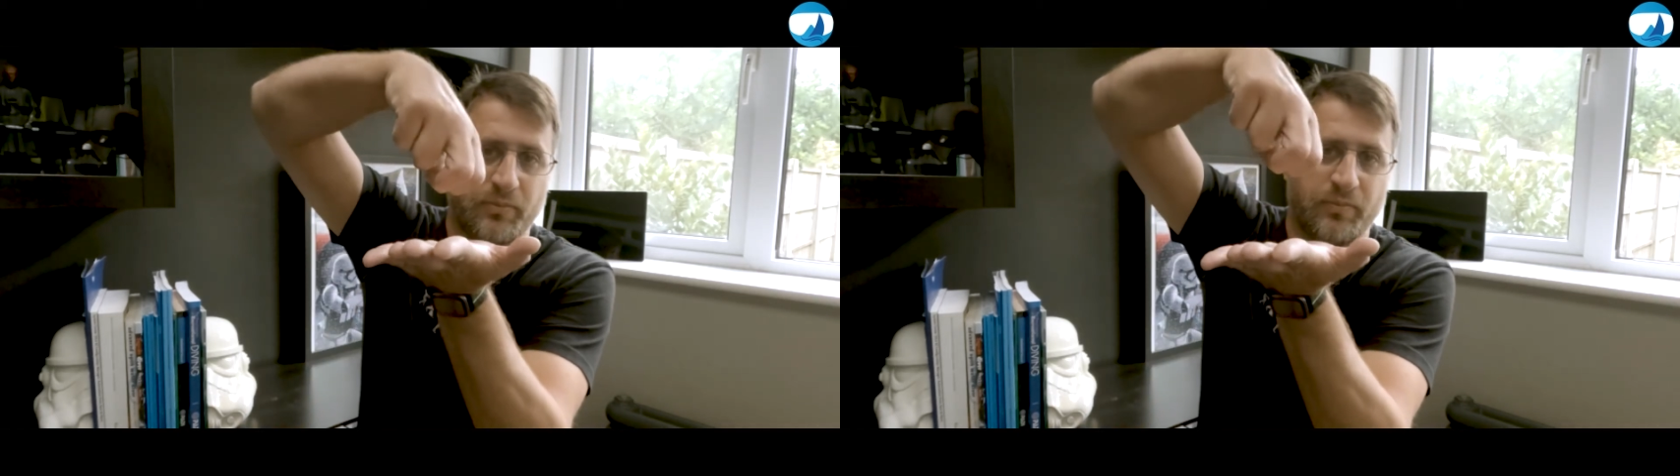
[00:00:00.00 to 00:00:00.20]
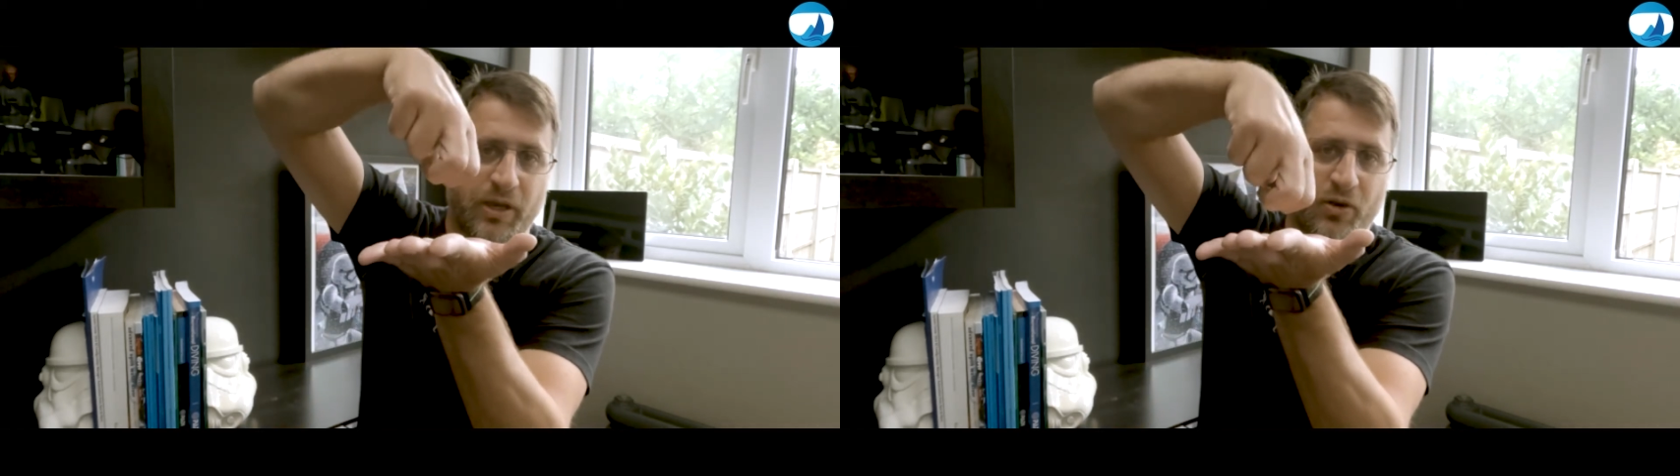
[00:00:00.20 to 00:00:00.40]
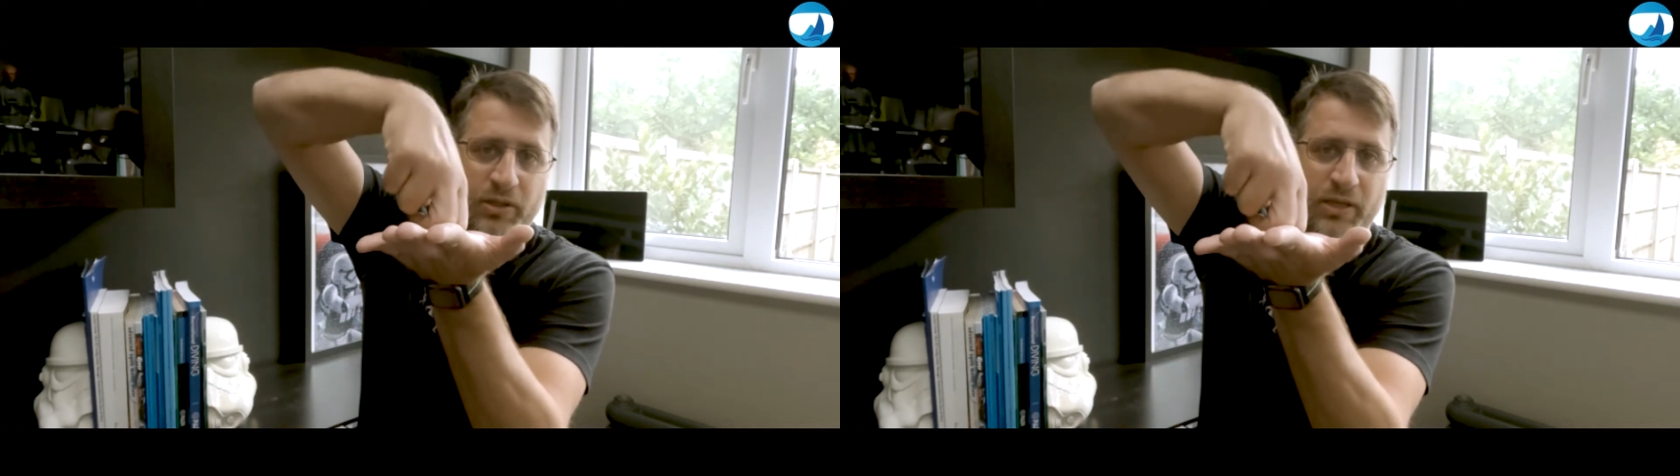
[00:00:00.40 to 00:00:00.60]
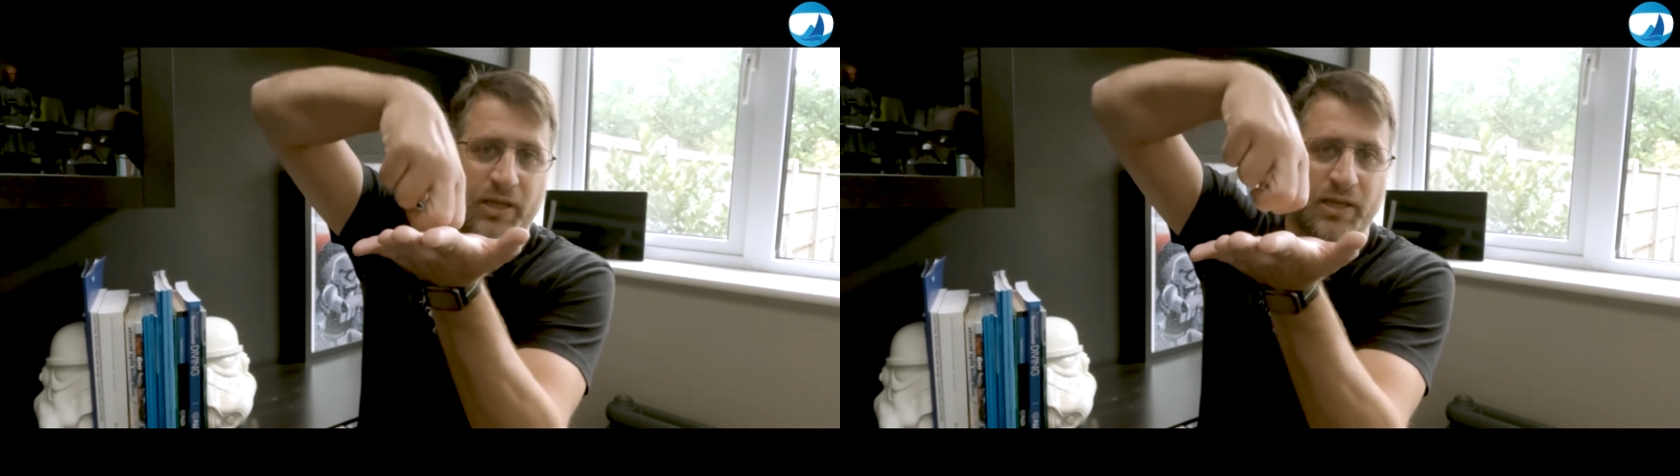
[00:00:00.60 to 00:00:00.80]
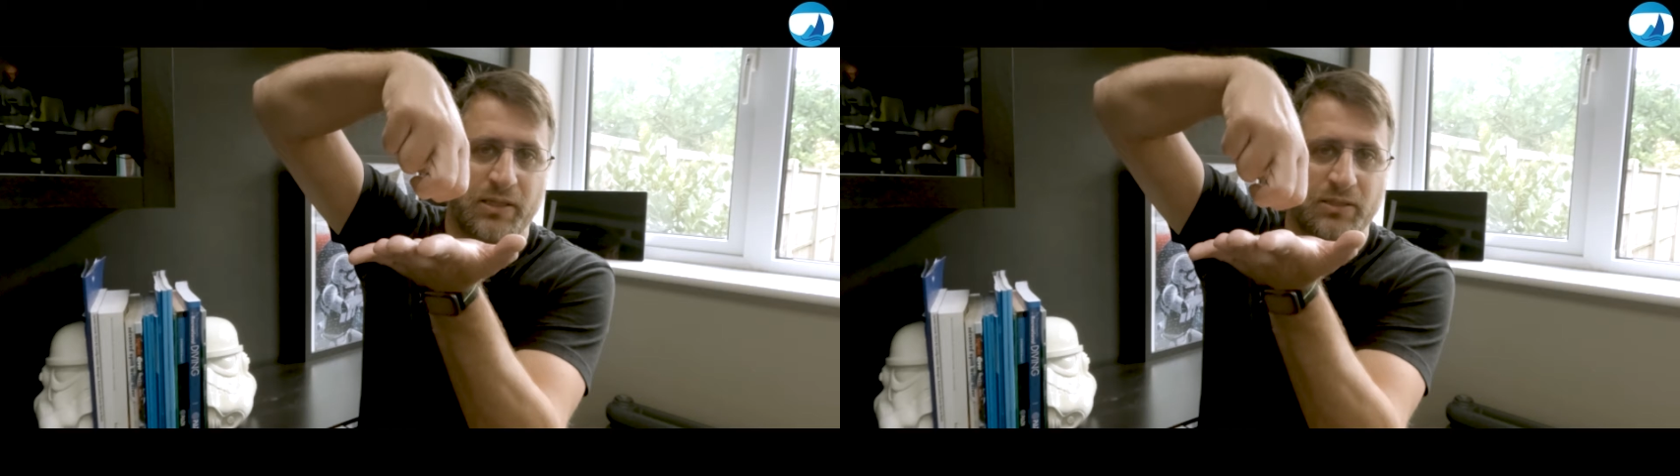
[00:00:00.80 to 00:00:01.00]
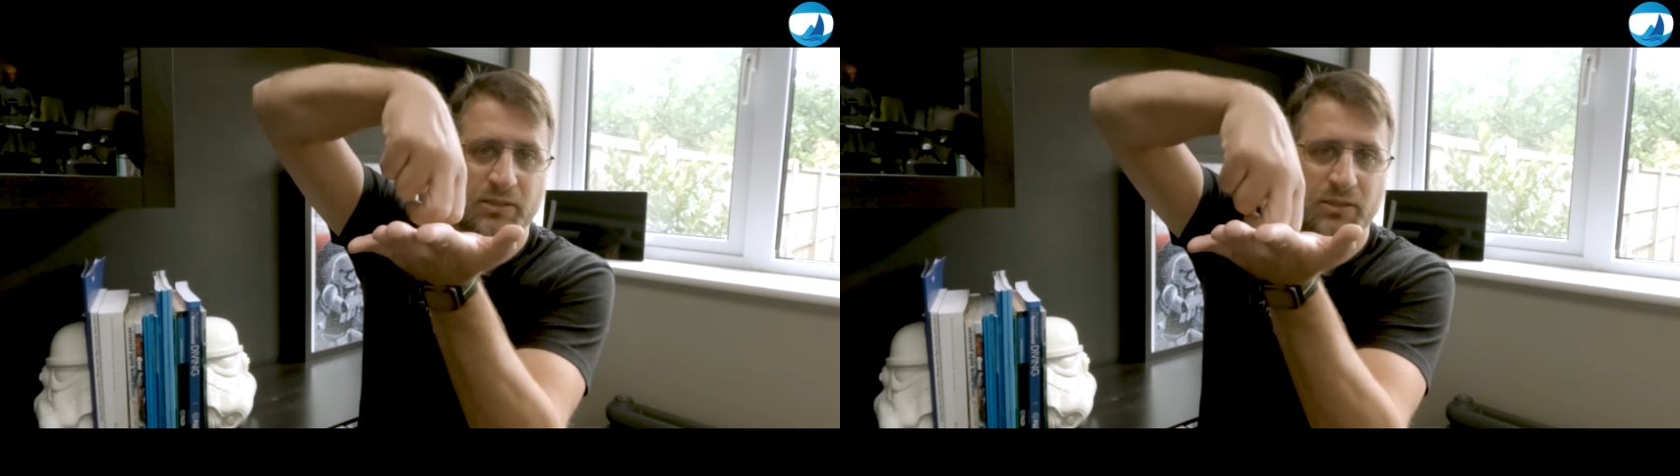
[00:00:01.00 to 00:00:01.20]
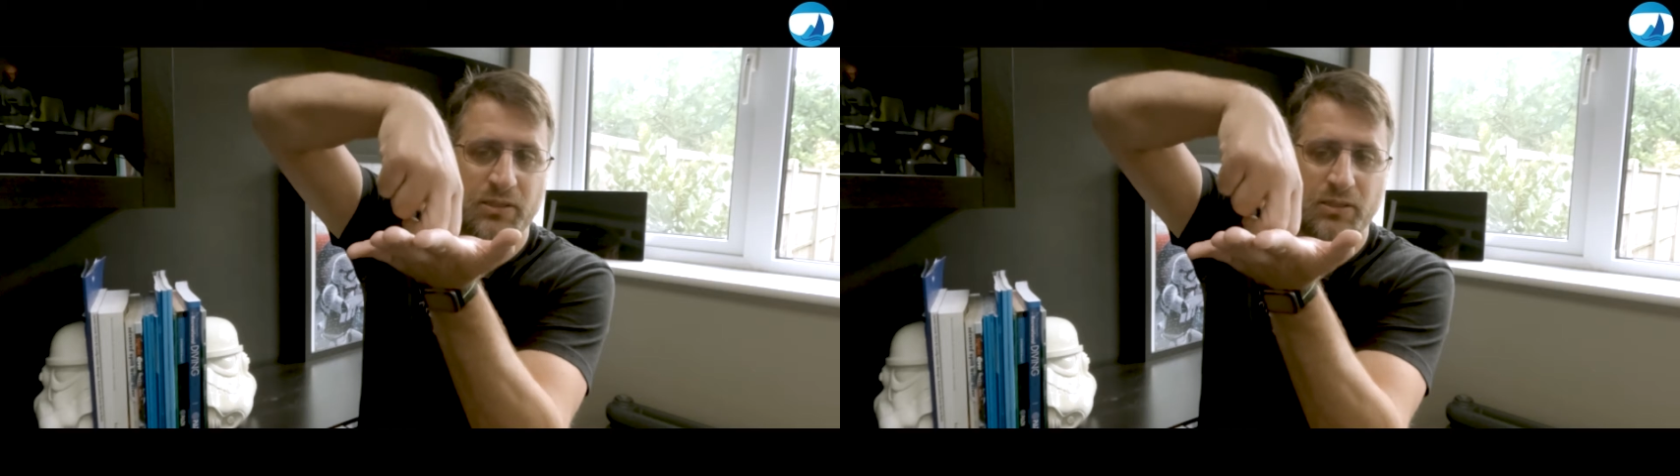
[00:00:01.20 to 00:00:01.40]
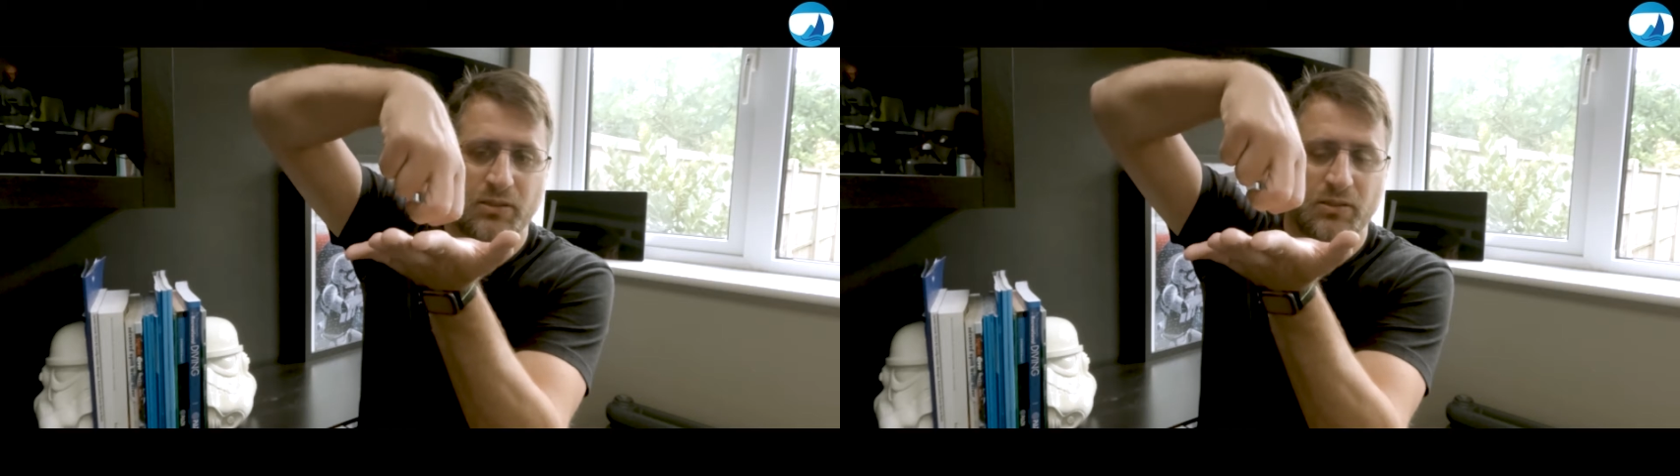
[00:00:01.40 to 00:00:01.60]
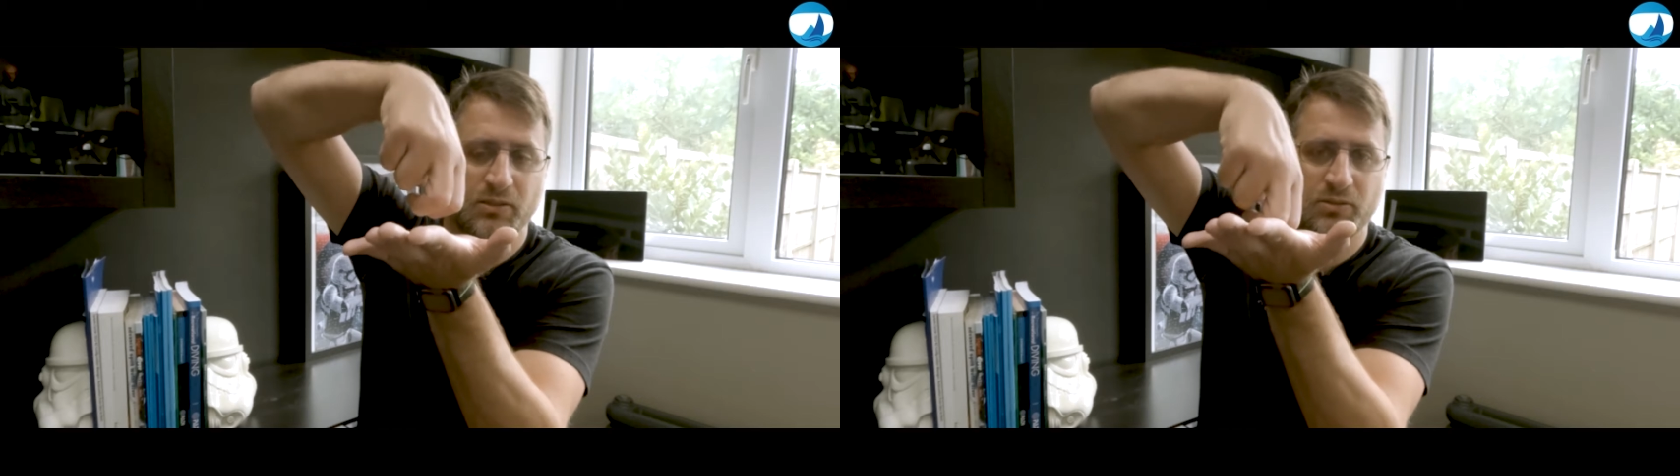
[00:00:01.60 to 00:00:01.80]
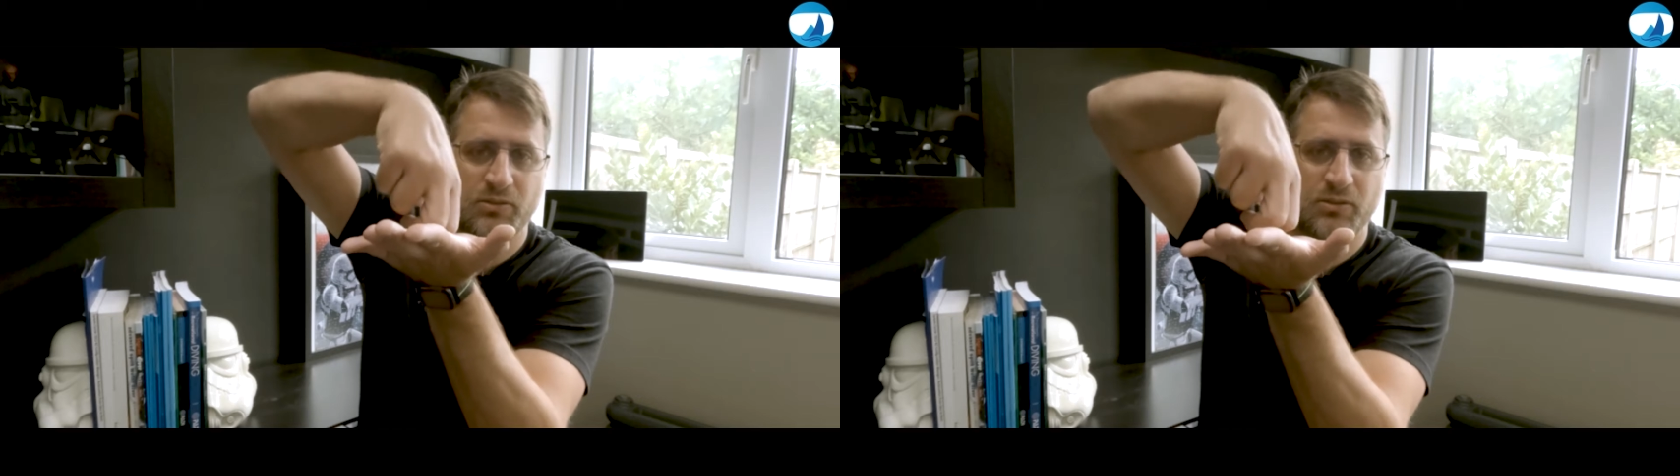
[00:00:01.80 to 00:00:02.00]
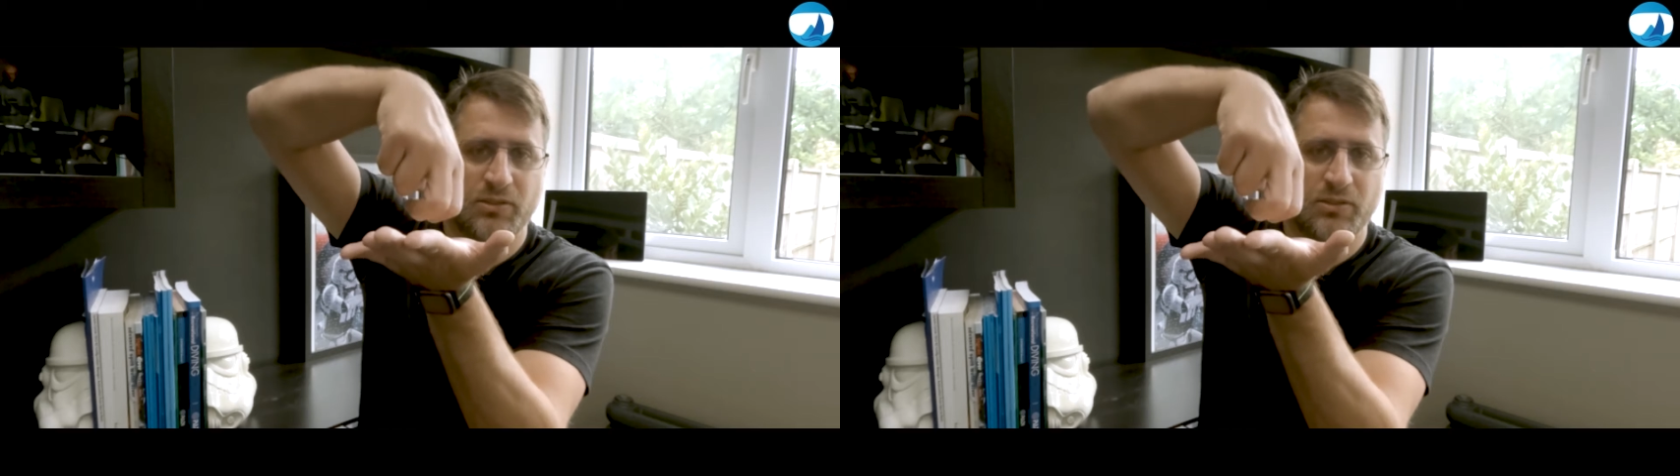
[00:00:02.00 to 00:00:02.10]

my other hand to